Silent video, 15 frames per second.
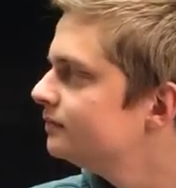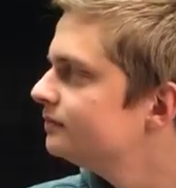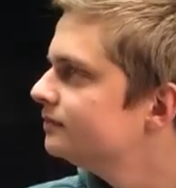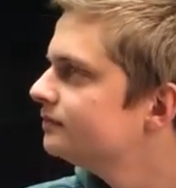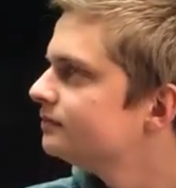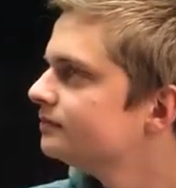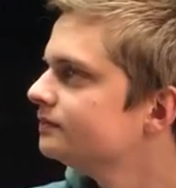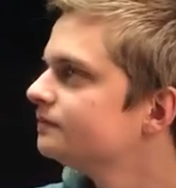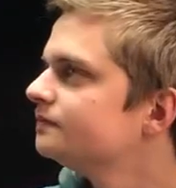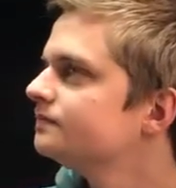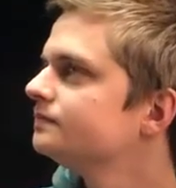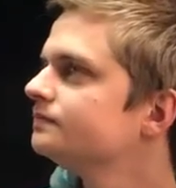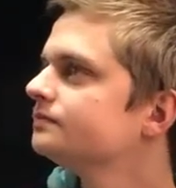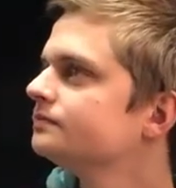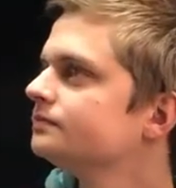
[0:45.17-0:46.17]

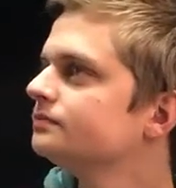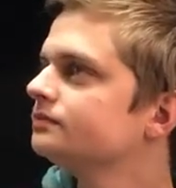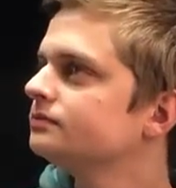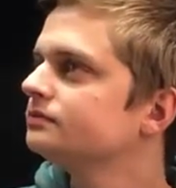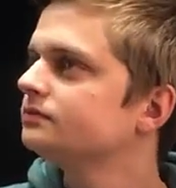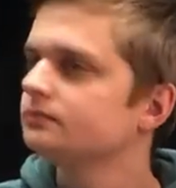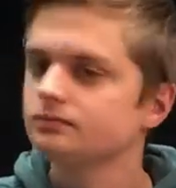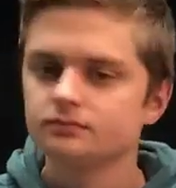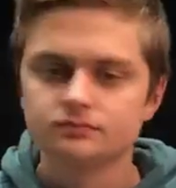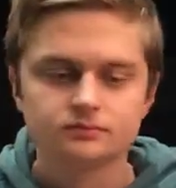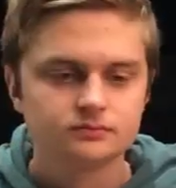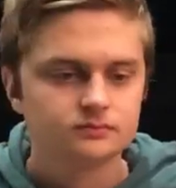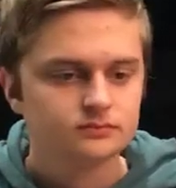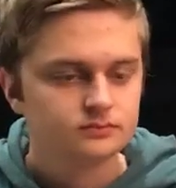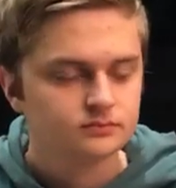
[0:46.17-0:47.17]

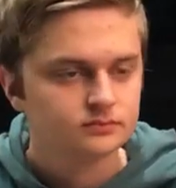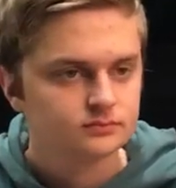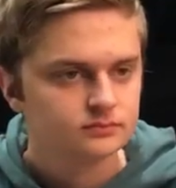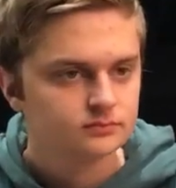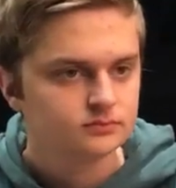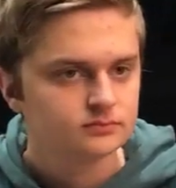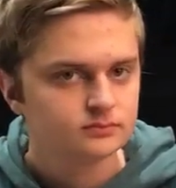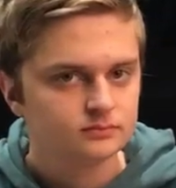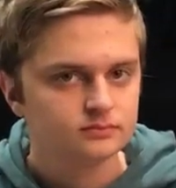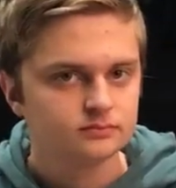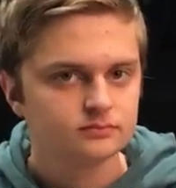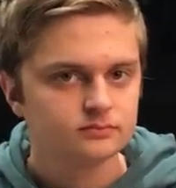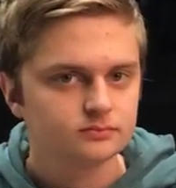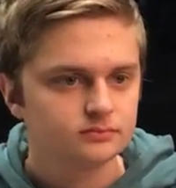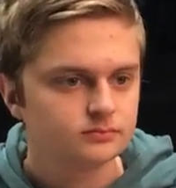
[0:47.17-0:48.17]

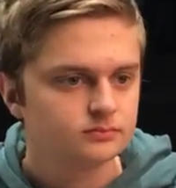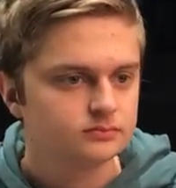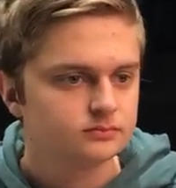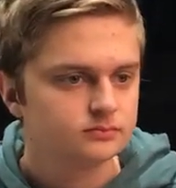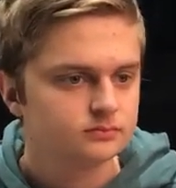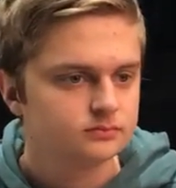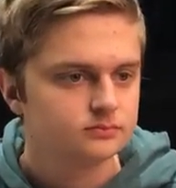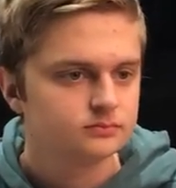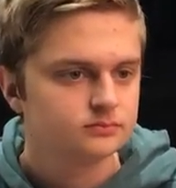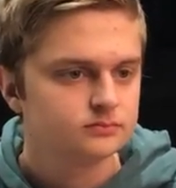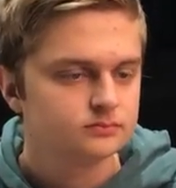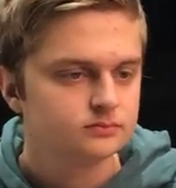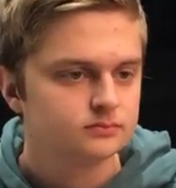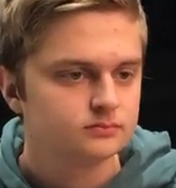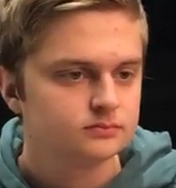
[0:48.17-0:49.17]

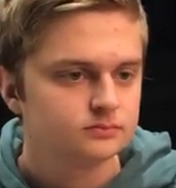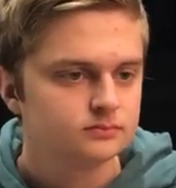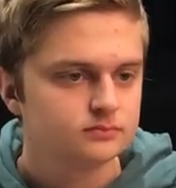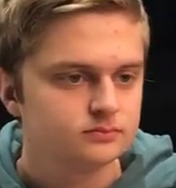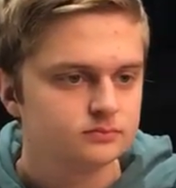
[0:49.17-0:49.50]
(not speaking)